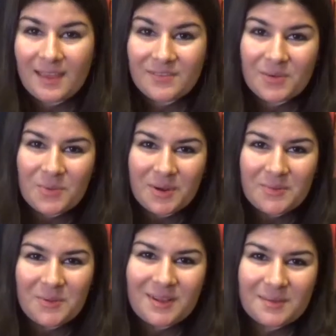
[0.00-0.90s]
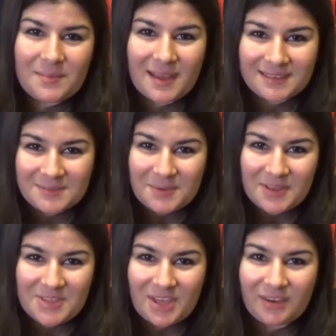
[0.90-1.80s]
everyone, welcome back to
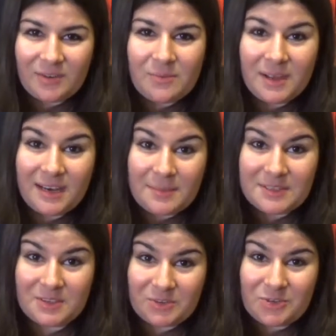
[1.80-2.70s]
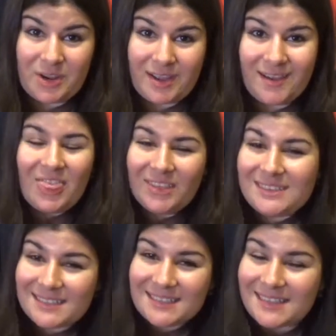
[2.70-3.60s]
my channel. My name is Andrea.
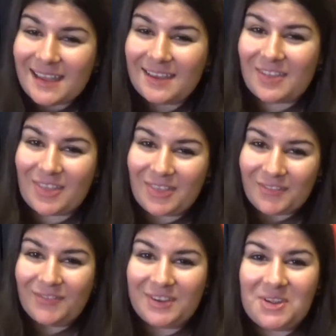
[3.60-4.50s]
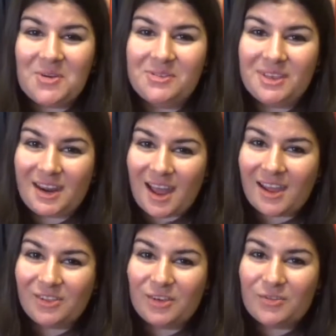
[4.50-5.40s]
This is like the video that
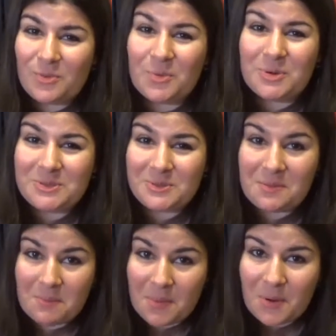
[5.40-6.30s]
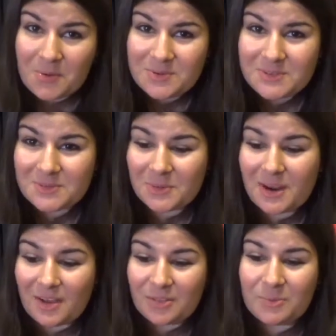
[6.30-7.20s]
I look forward to the most
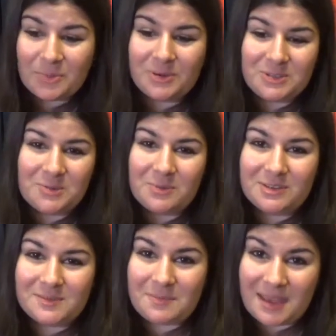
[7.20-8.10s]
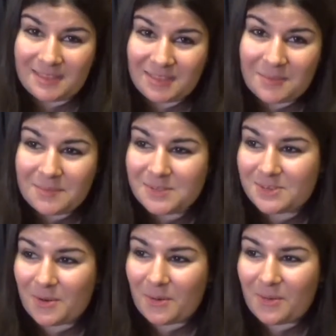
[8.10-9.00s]
when other booktubers make them.
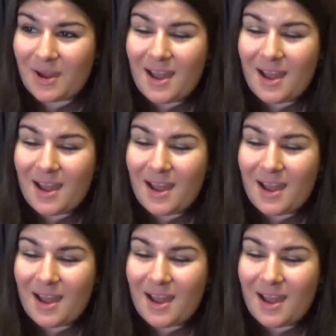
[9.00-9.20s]
So